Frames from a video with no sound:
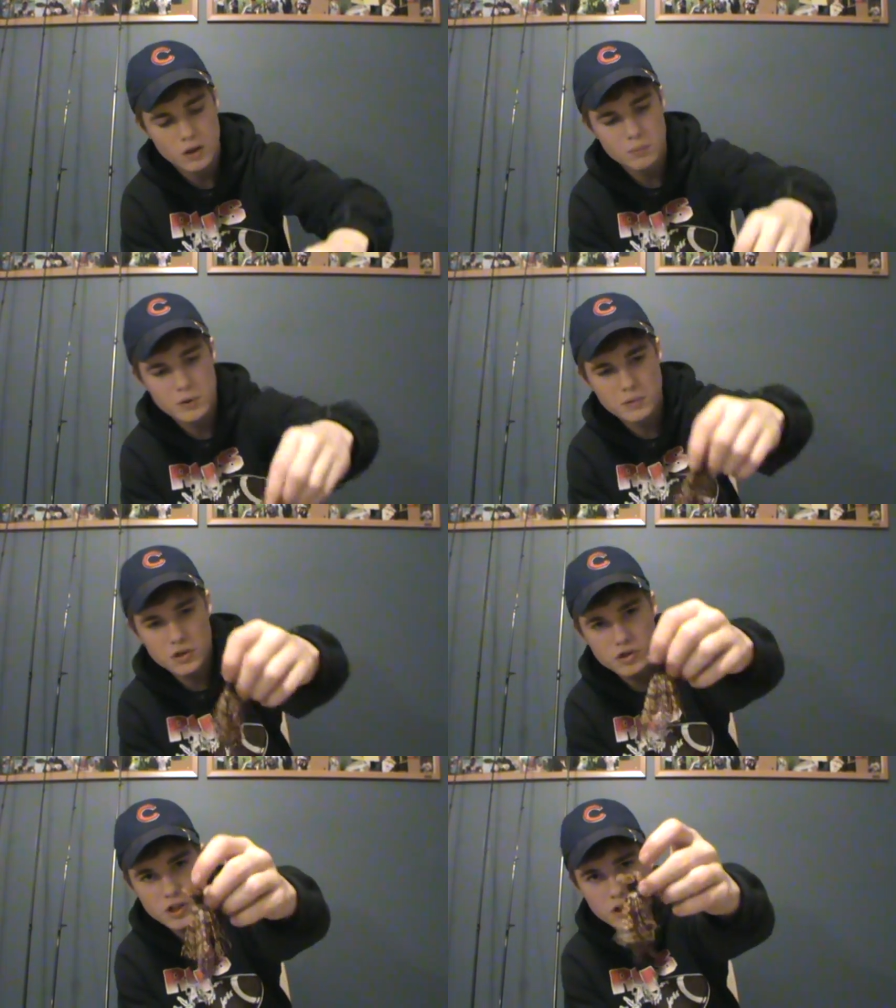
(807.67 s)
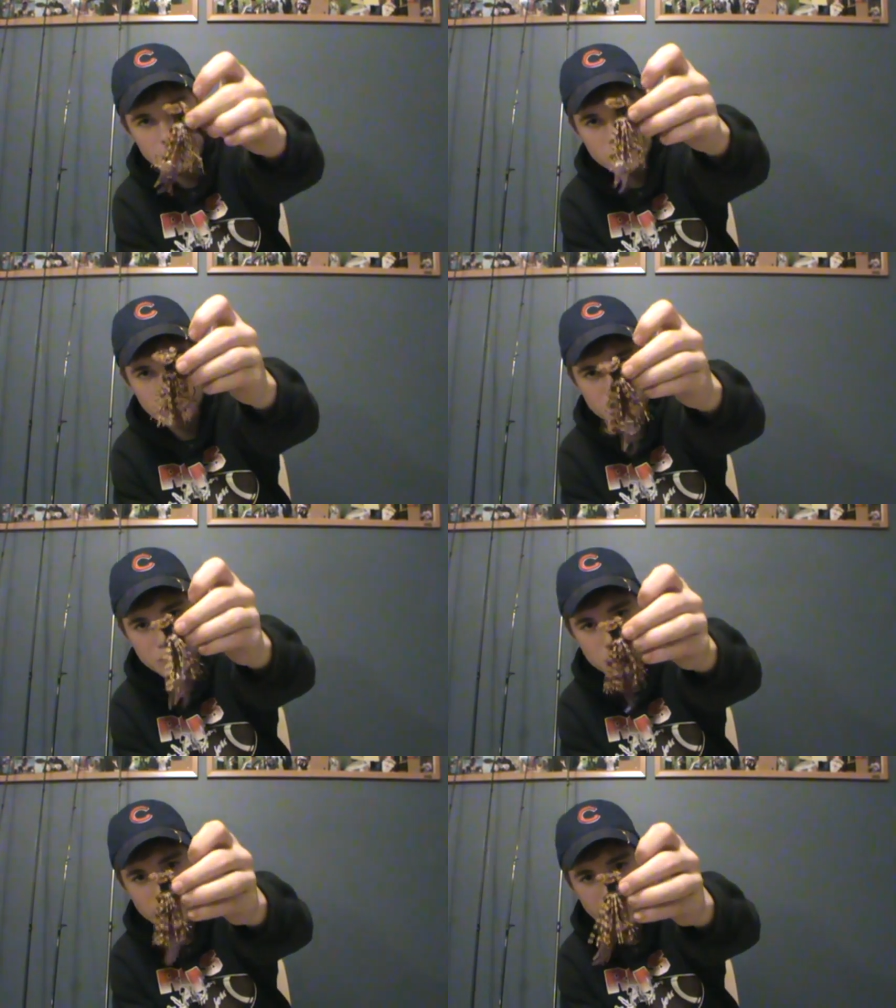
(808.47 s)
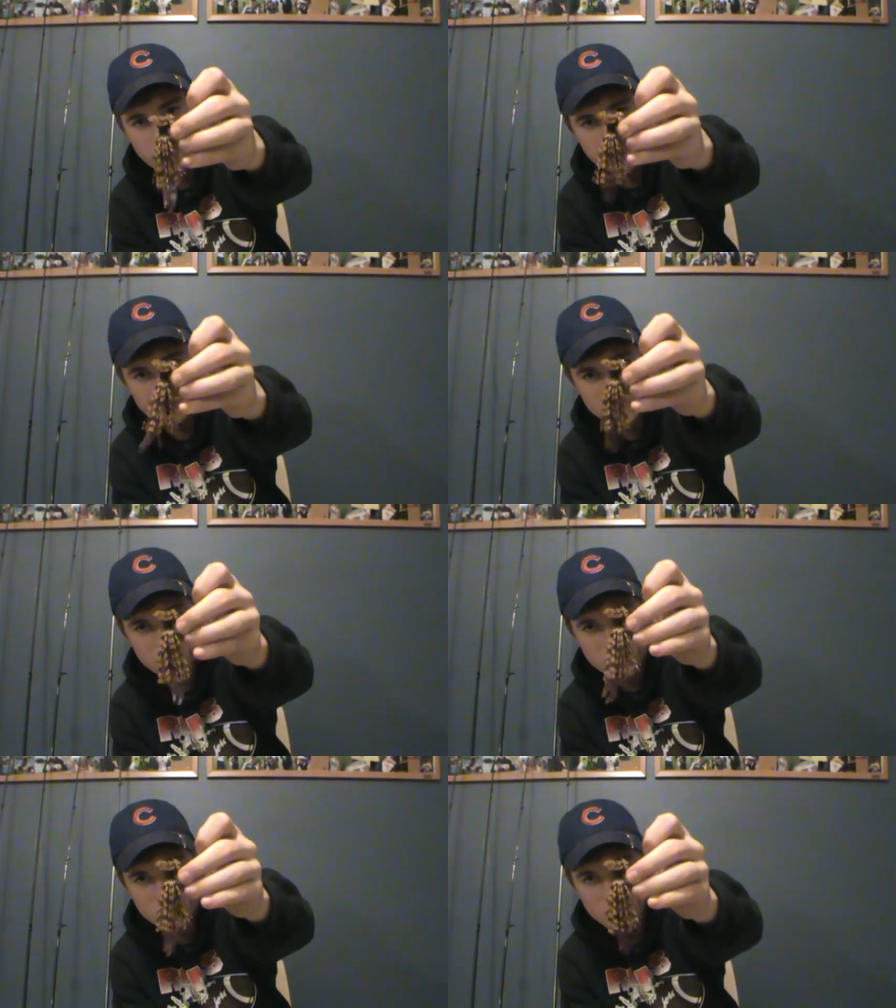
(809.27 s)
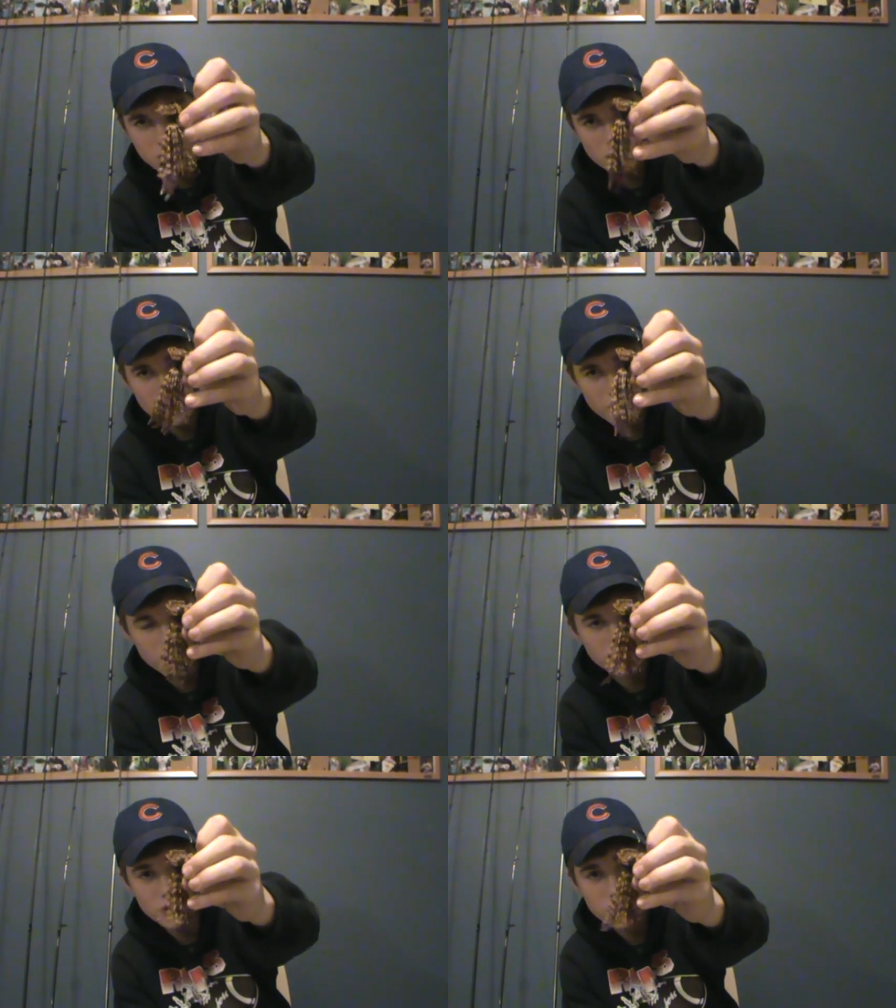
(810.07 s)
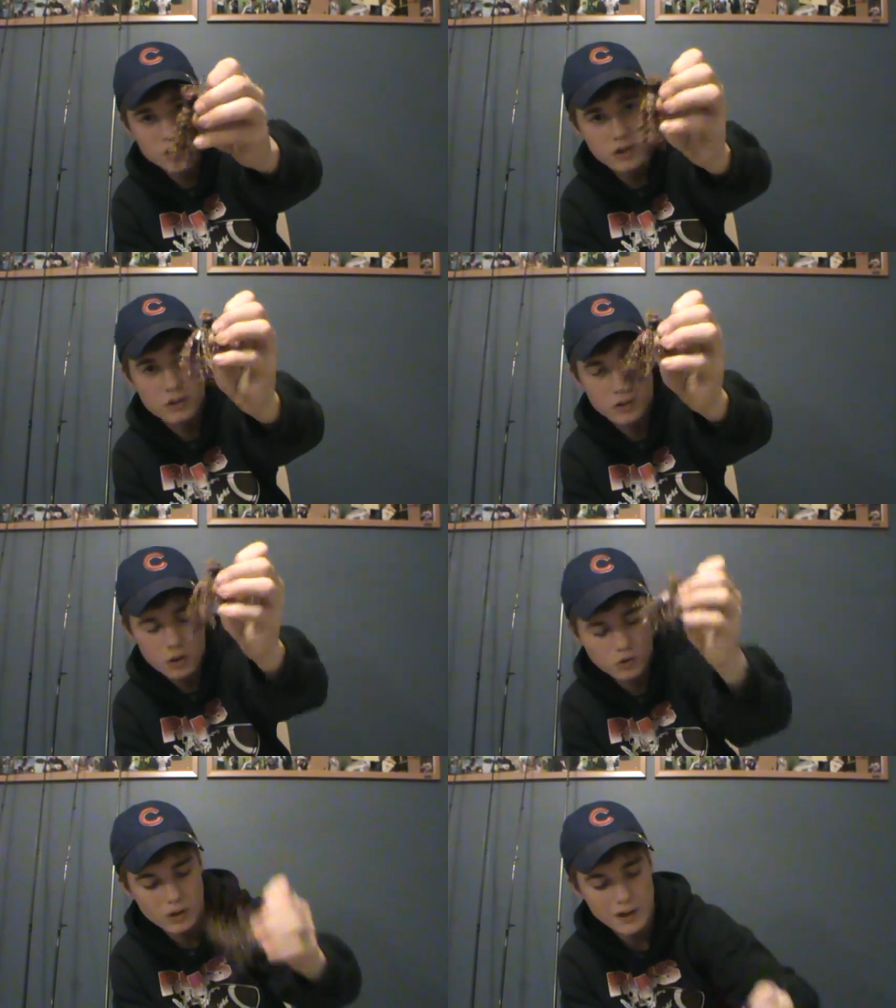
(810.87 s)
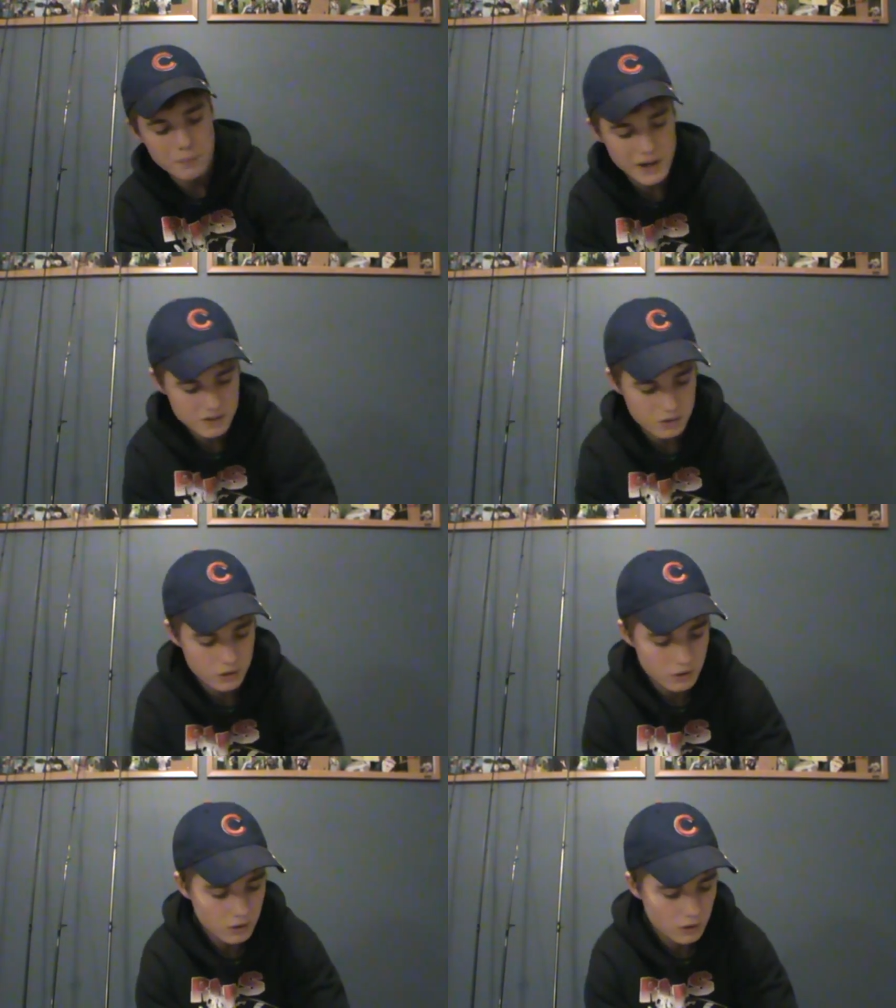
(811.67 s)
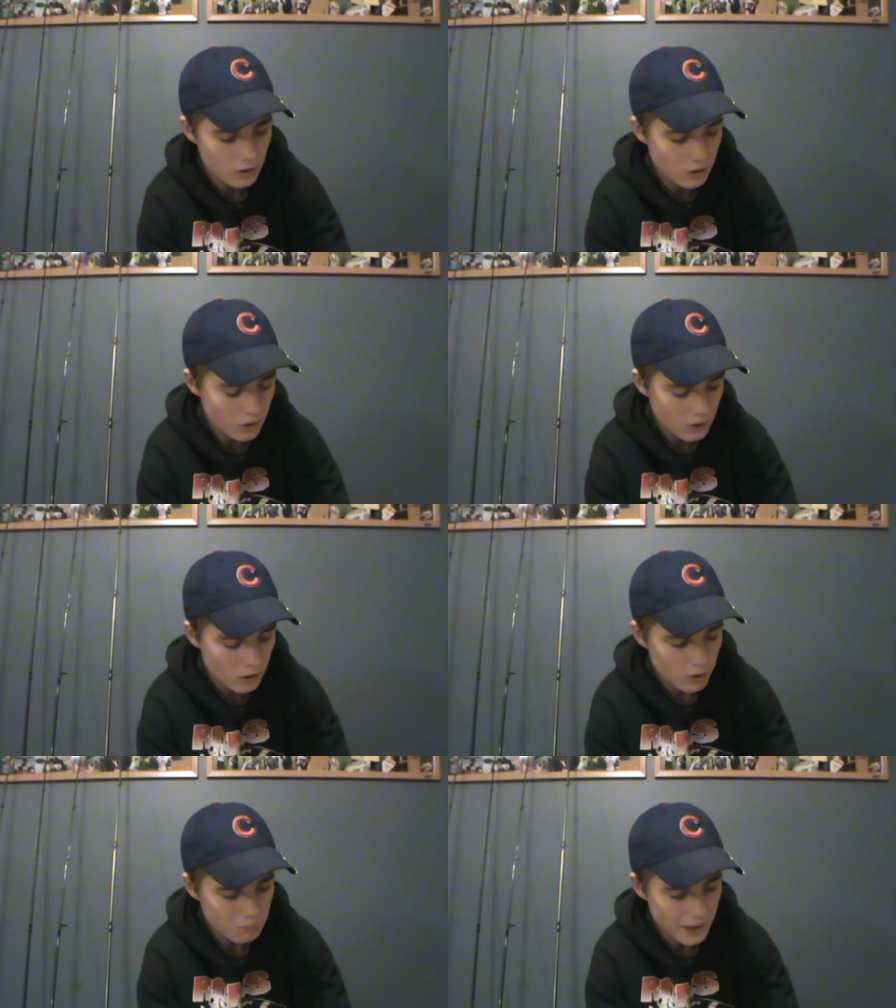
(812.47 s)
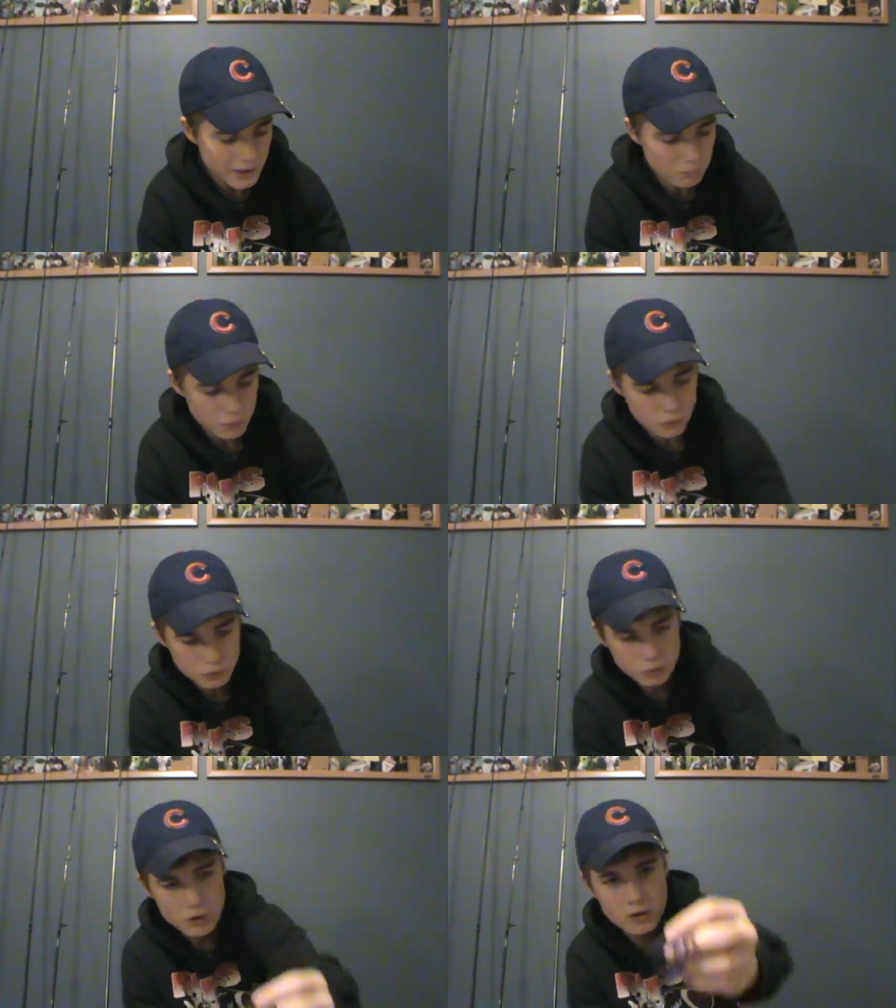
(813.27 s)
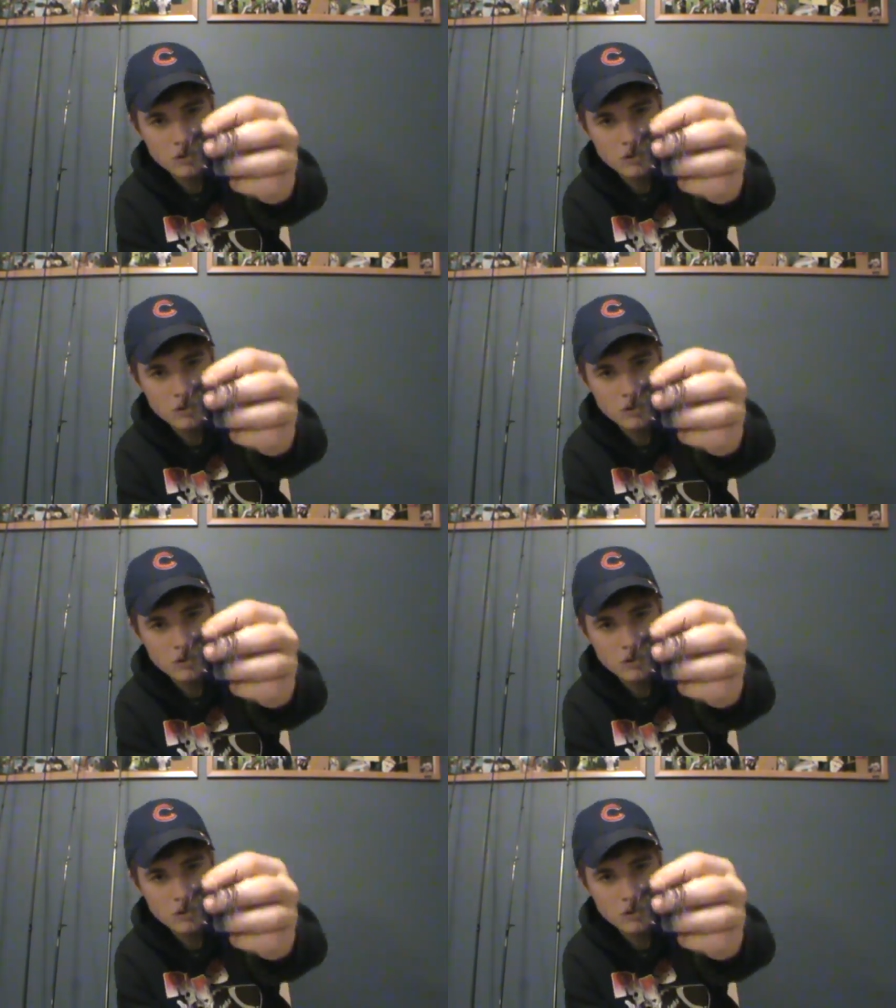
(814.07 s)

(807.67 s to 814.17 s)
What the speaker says: PB&J, Booyah, finesse jig. Love throwing this jig. Caught a lot of bass on it. Black and blue,